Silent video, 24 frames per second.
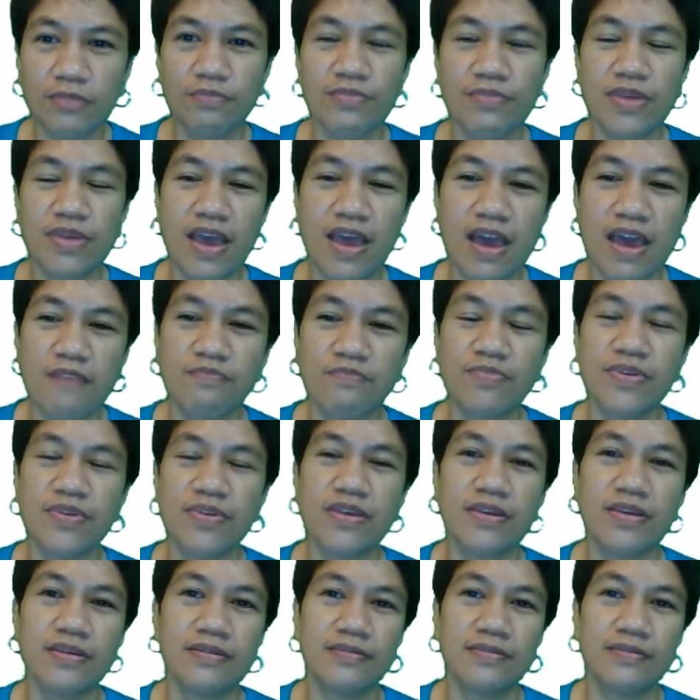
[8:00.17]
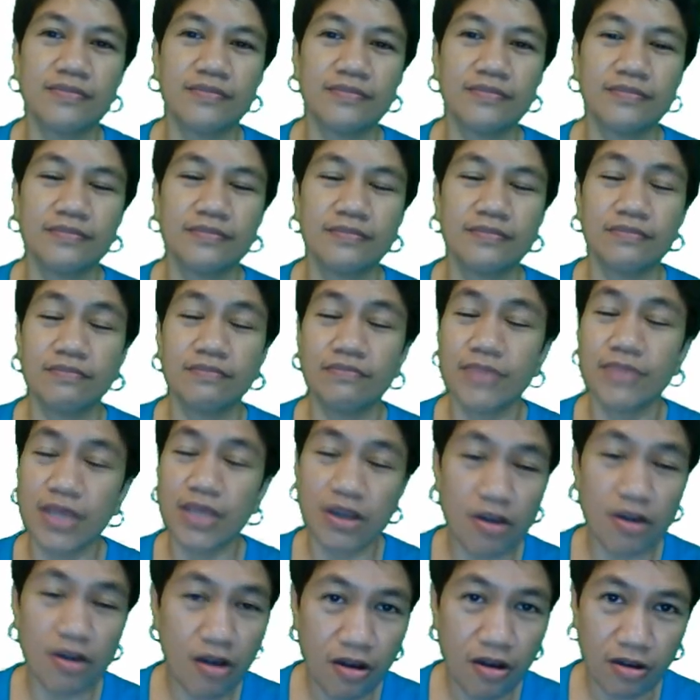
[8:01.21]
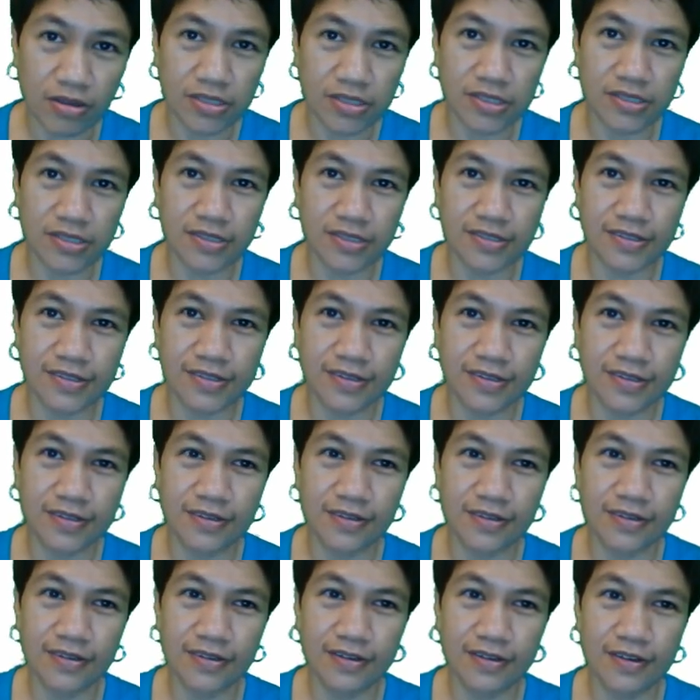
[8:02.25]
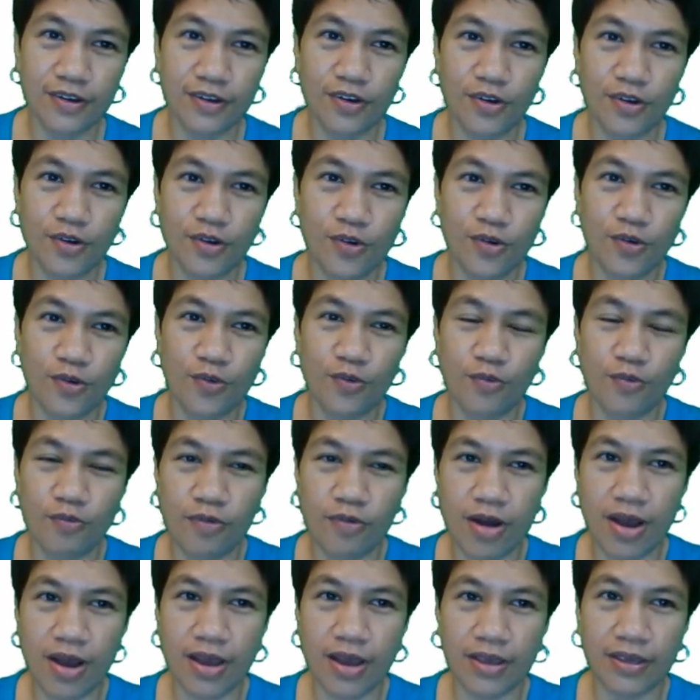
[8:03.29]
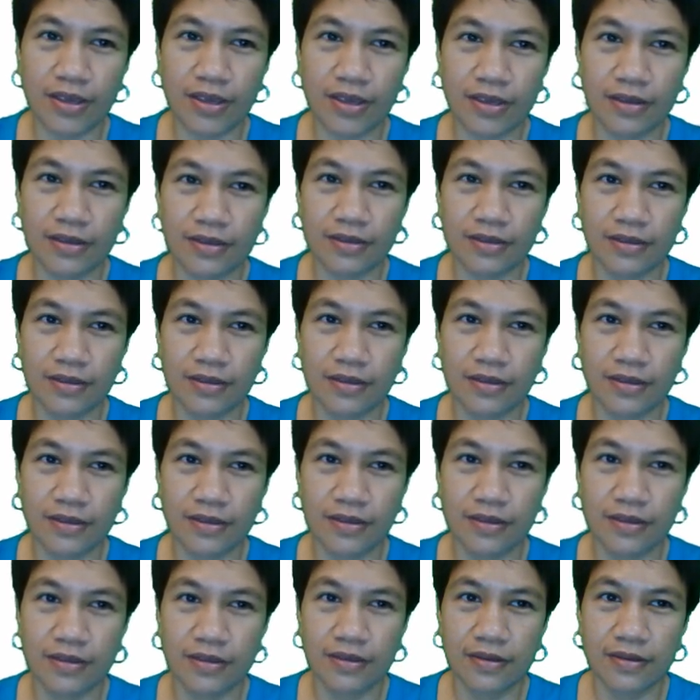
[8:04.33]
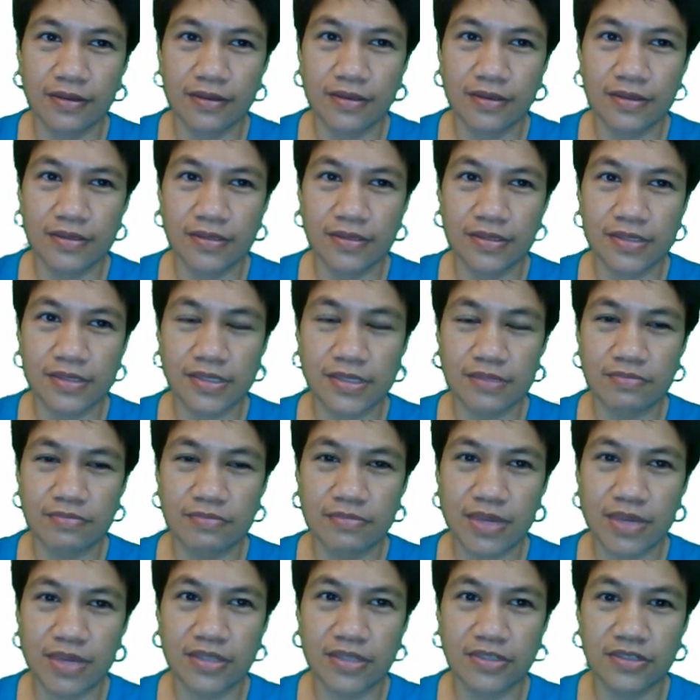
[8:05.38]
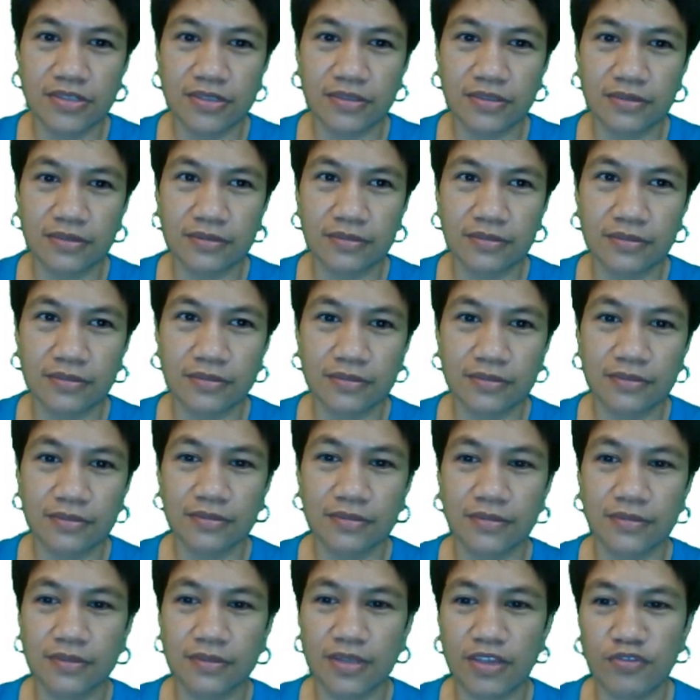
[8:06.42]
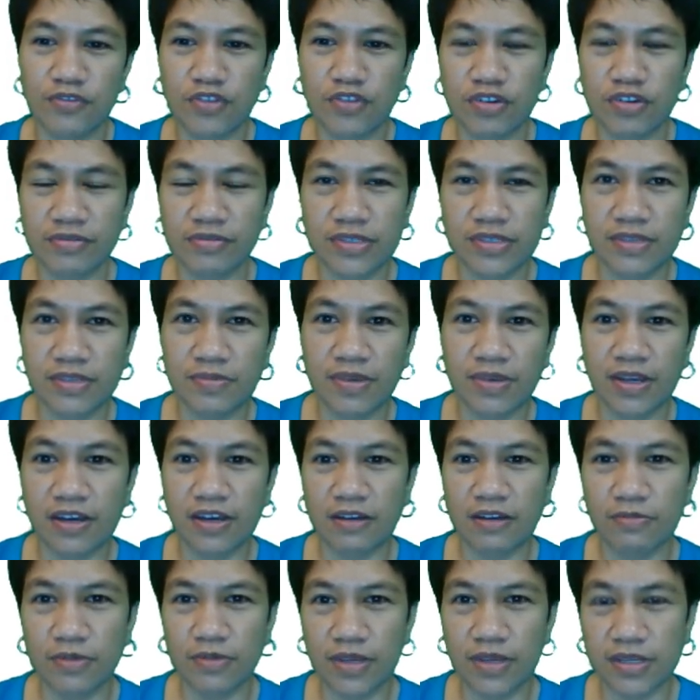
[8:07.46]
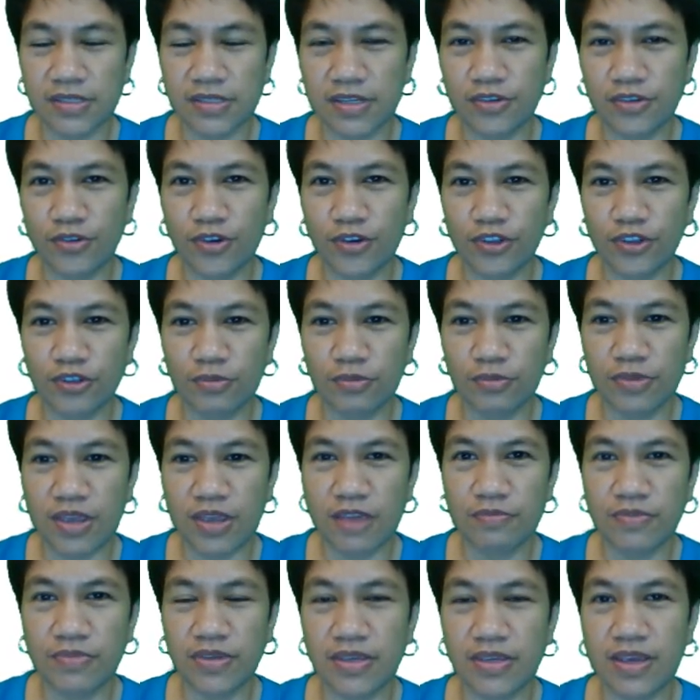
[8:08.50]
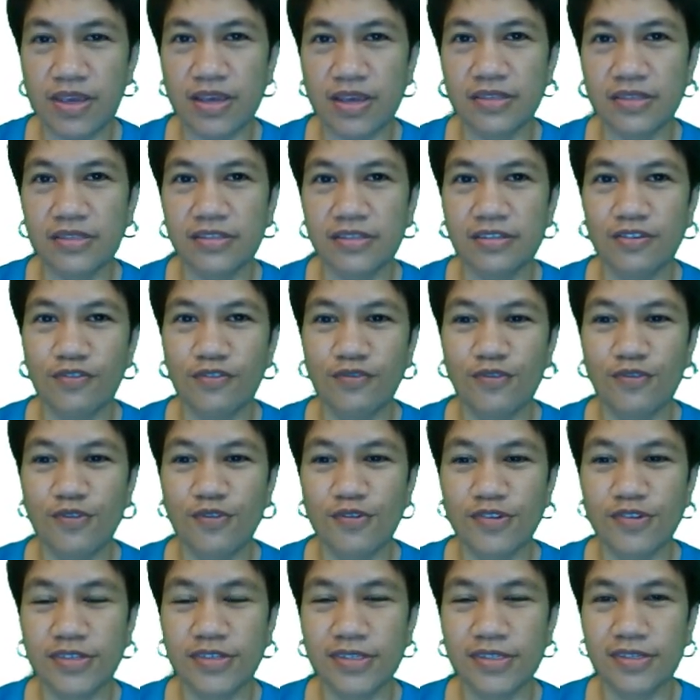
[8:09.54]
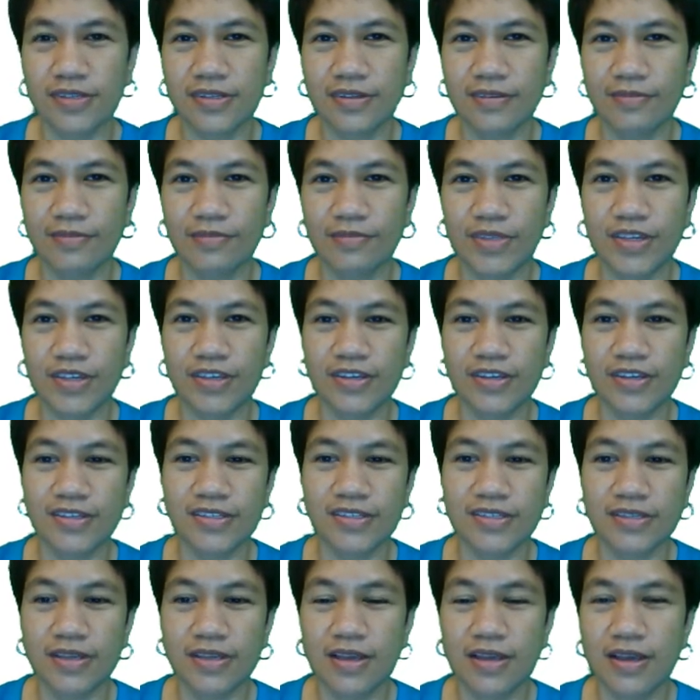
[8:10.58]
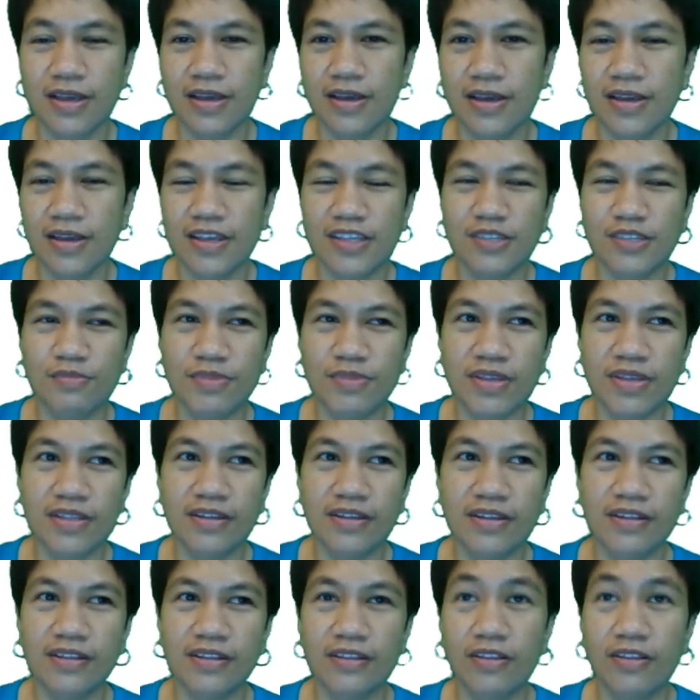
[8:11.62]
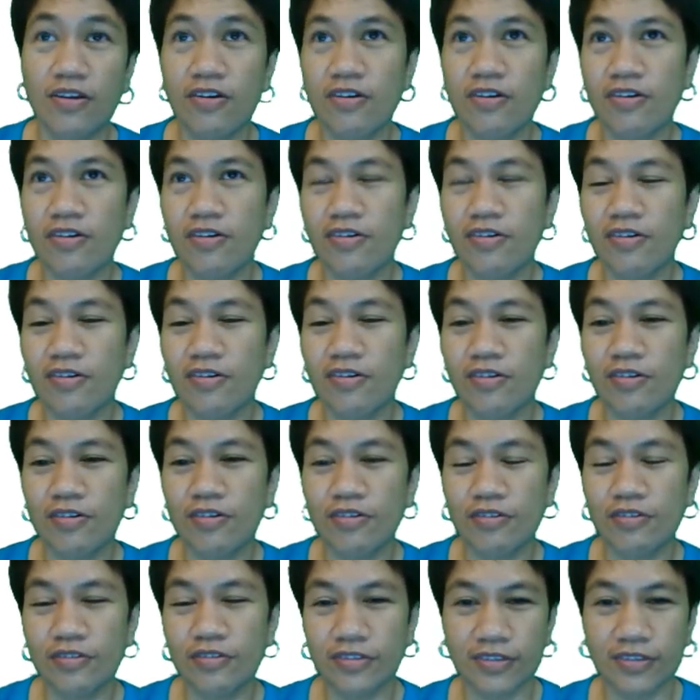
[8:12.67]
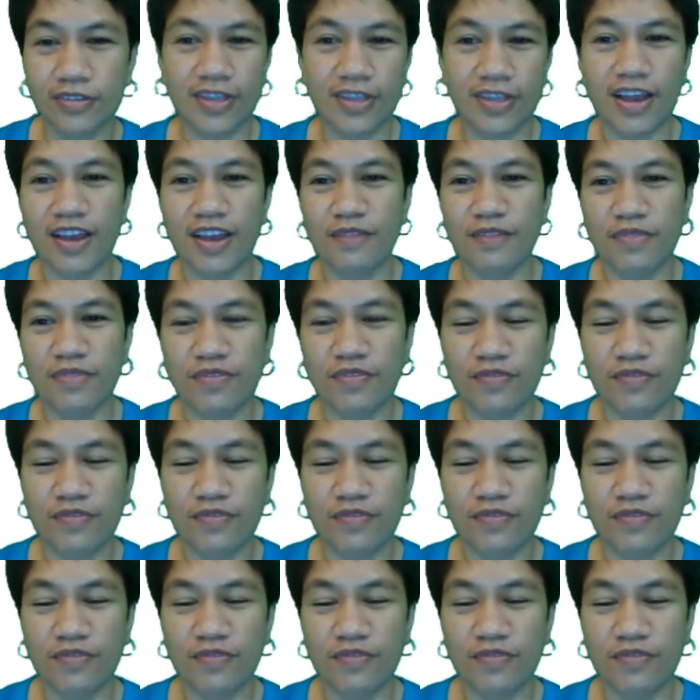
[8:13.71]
be happy because. Why? Just imagine, if you are receiving cupcakes, are you going to be happy? Yes, of course, because it's been a long time